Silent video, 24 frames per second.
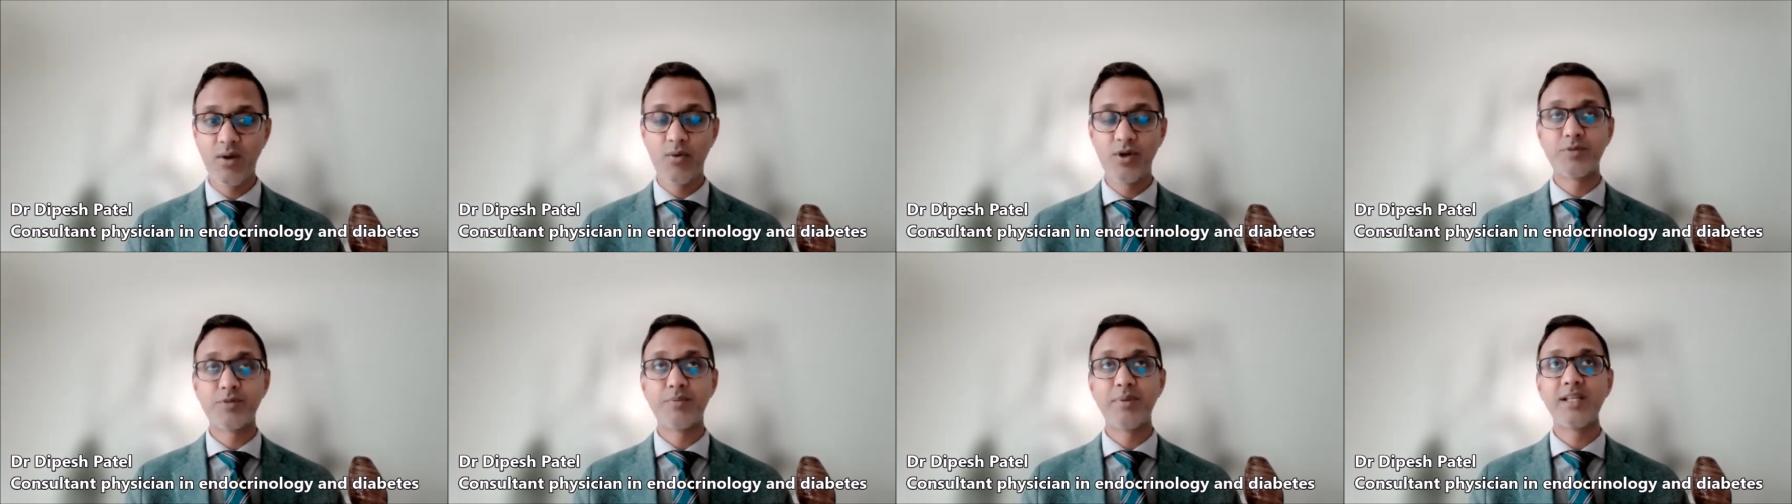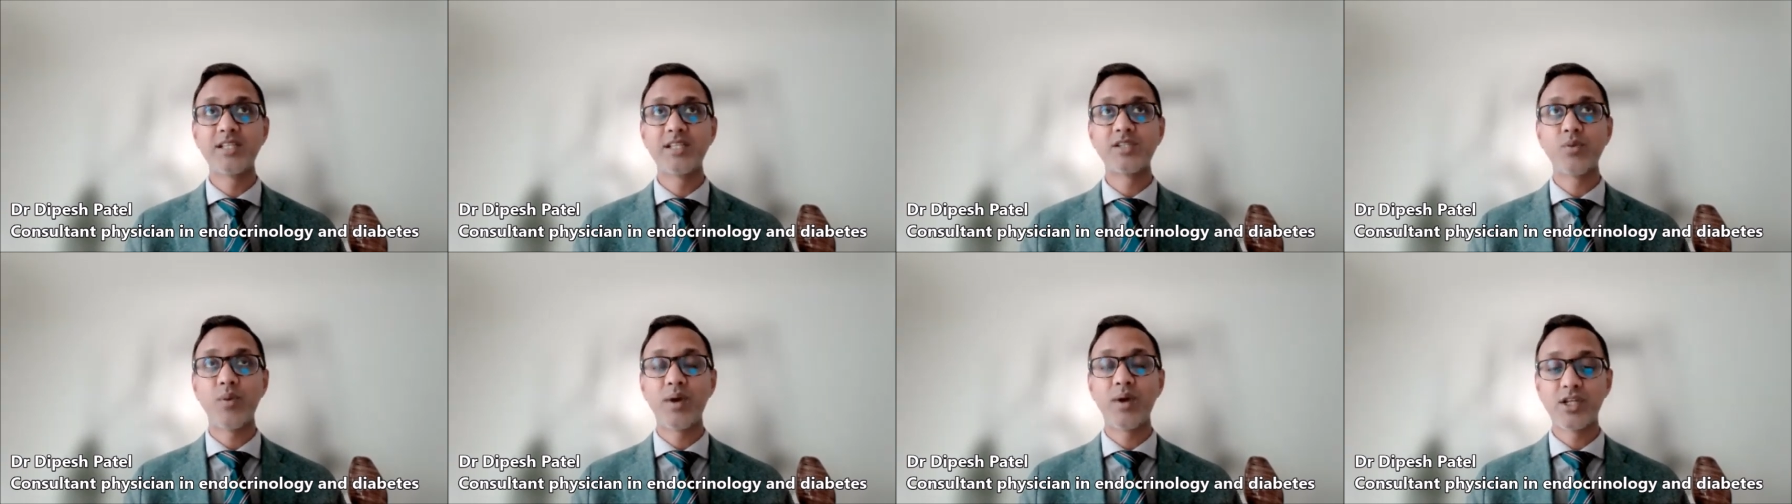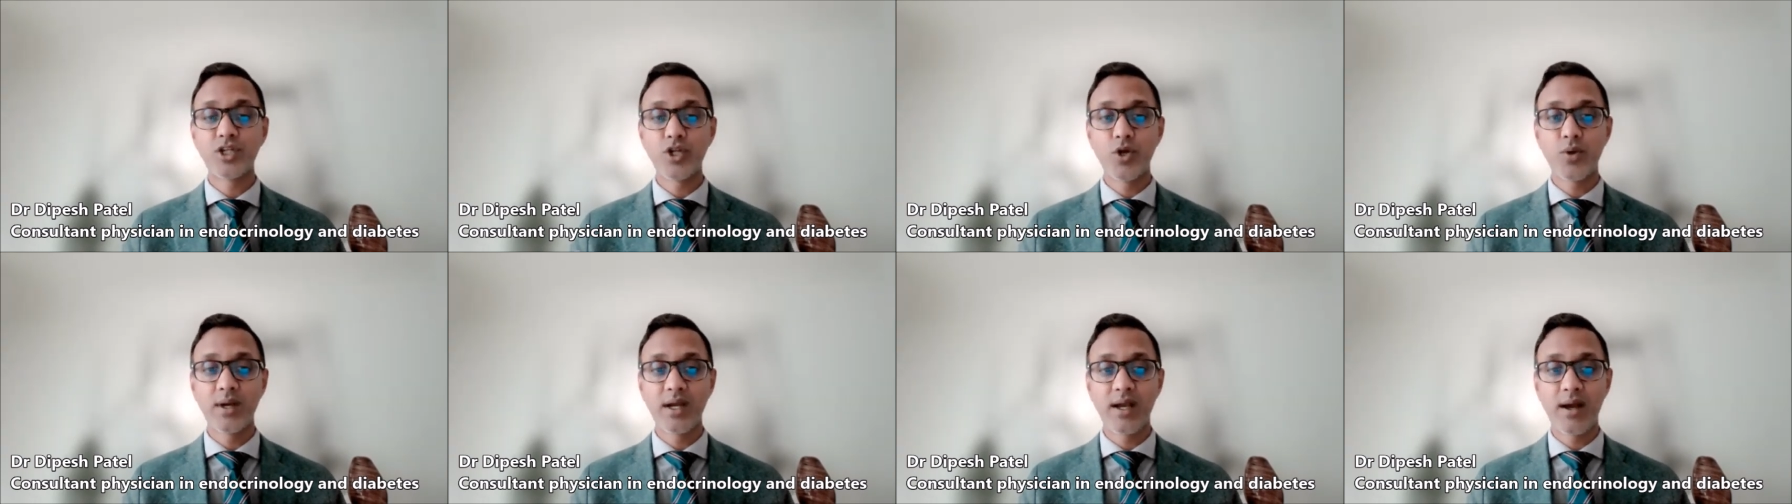which means we're
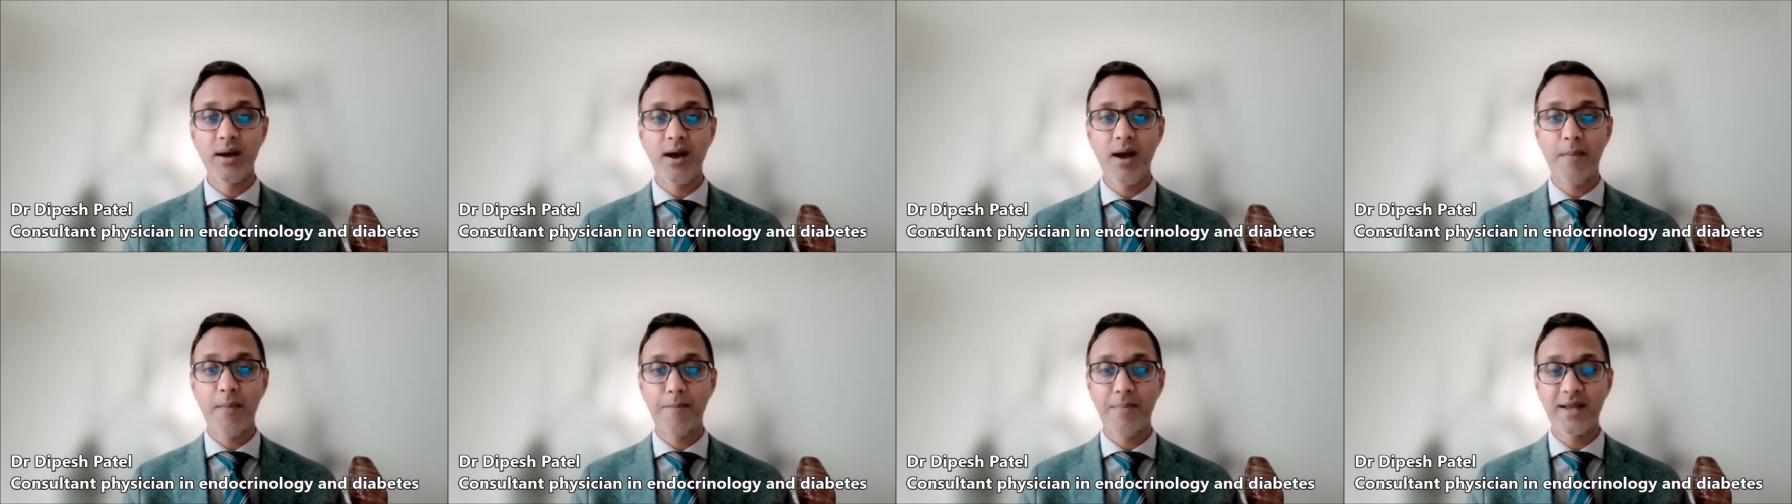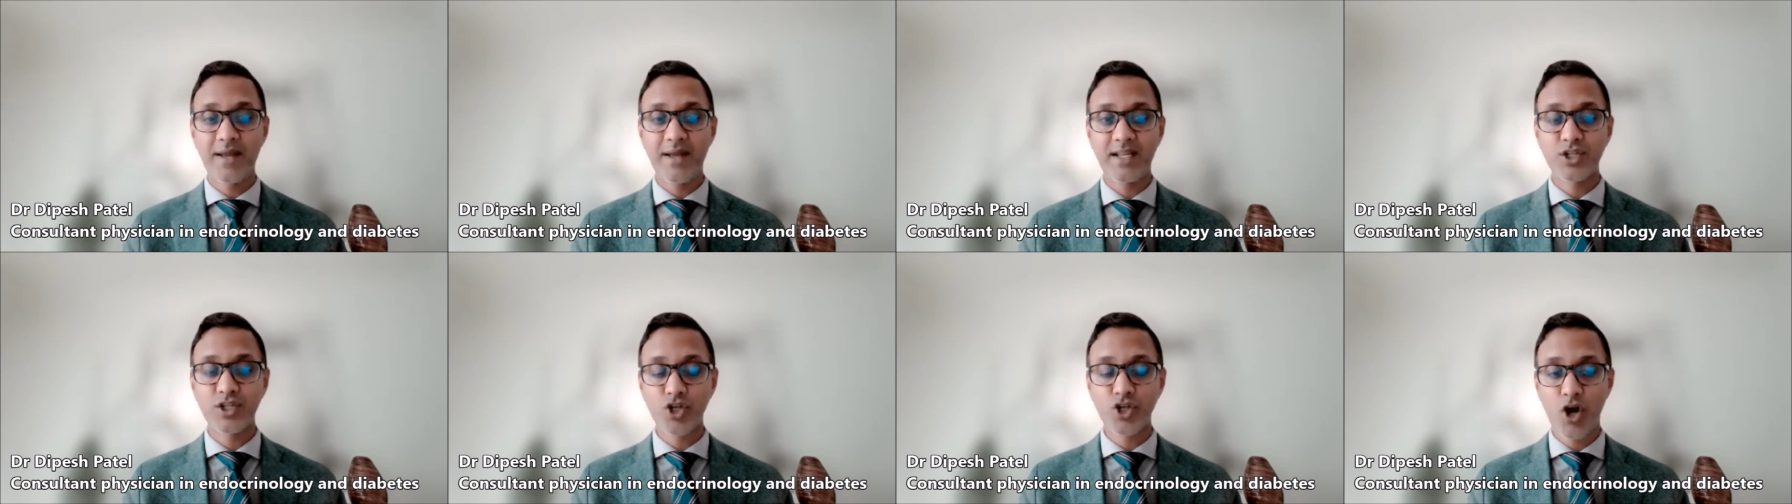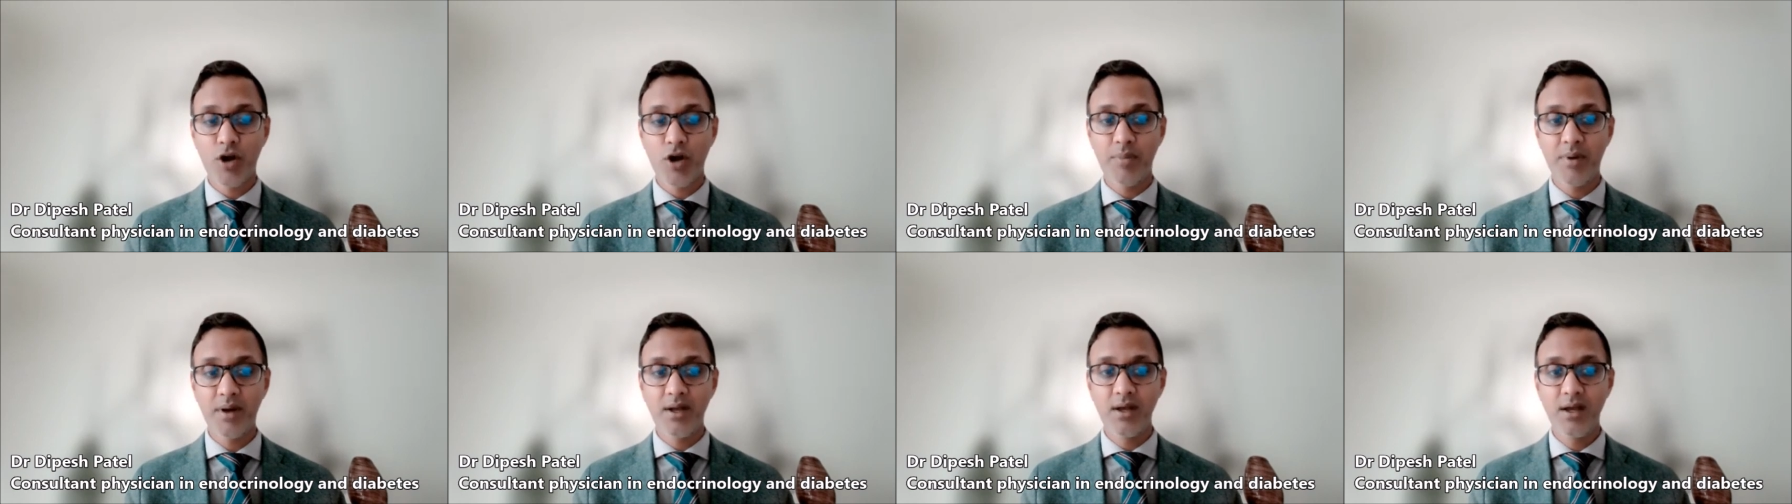doing a, a better
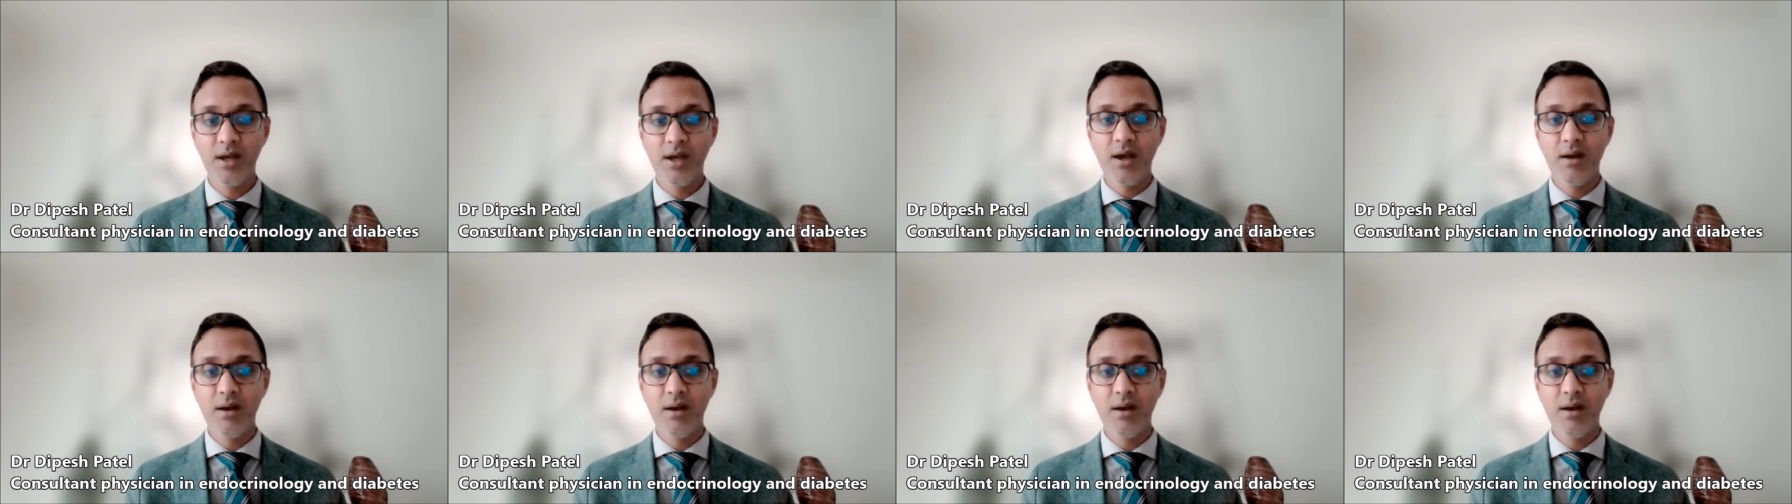job.